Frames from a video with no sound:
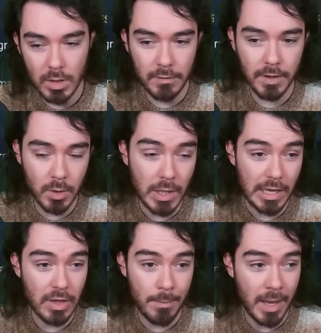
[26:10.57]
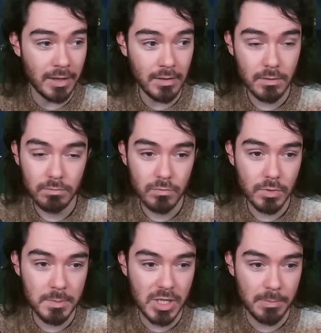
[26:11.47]
If I don't get that many
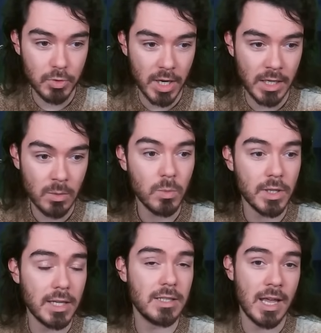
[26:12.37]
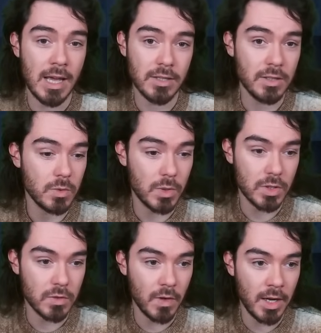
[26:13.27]
from champ training, we'll get 10 essence, which
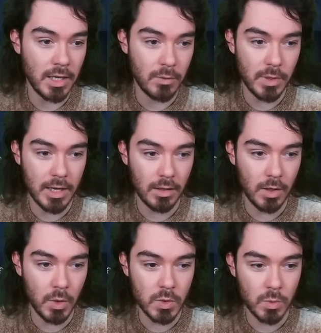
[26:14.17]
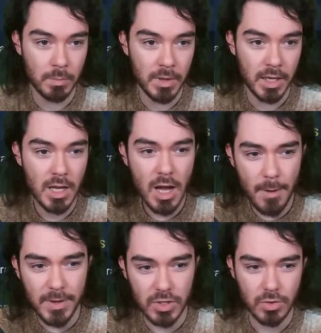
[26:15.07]
is fine. If we get loads, we might, I
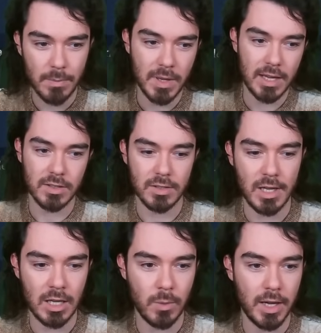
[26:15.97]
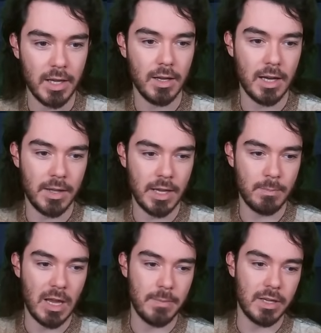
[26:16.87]
might just grab the essence anyway, and then
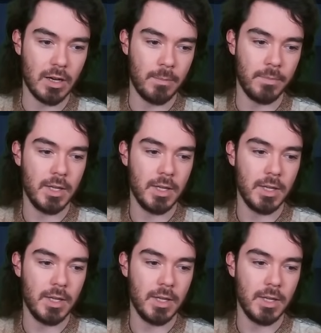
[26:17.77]
maybe come